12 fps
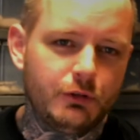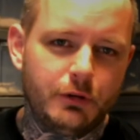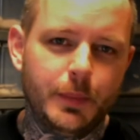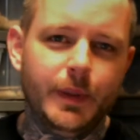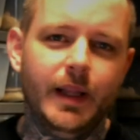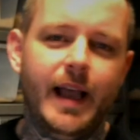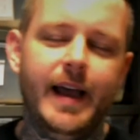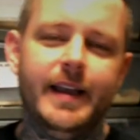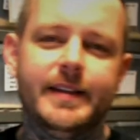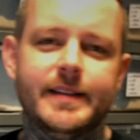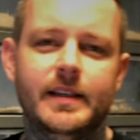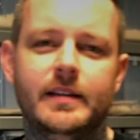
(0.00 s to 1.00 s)
triple
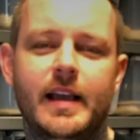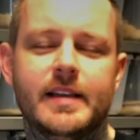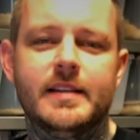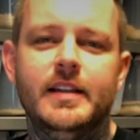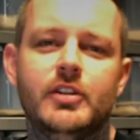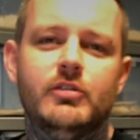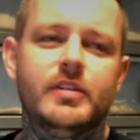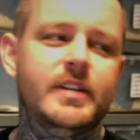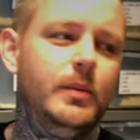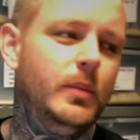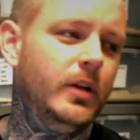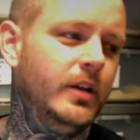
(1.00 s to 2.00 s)
hets. That's an
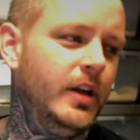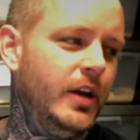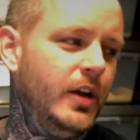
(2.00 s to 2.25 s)
interesting one.